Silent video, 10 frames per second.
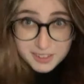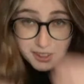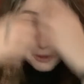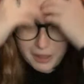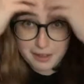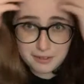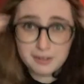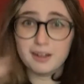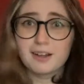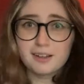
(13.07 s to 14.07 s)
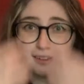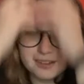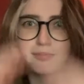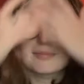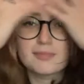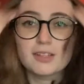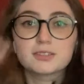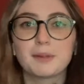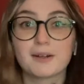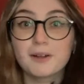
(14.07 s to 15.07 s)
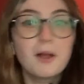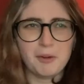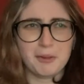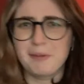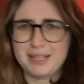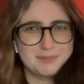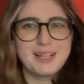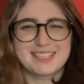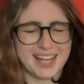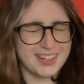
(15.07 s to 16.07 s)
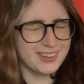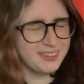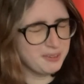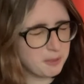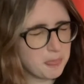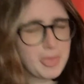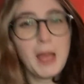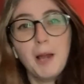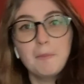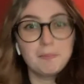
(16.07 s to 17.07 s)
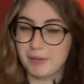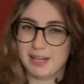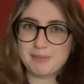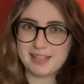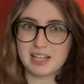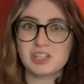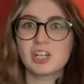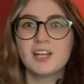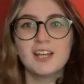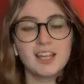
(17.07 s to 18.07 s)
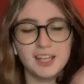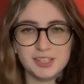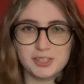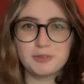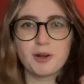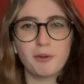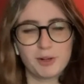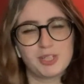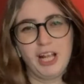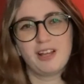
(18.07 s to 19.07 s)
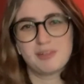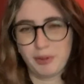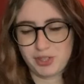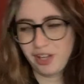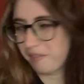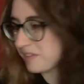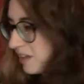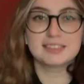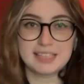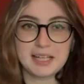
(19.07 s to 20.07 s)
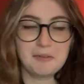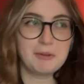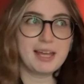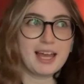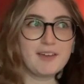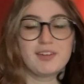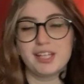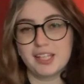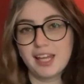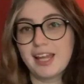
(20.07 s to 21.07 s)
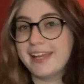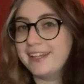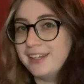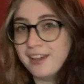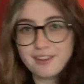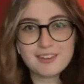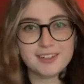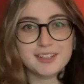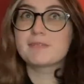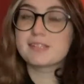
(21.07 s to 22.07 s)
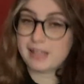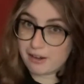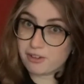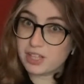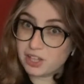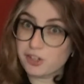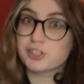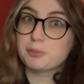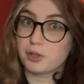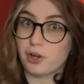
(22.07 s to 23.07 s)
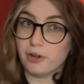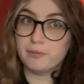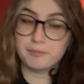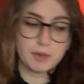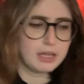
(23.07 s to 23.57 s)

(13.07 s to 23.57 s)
Okay, it looks better. Welcome back to my channel. My name is Ash, and you are watching Smokedshelves. Today we have yet another scarily large book haul.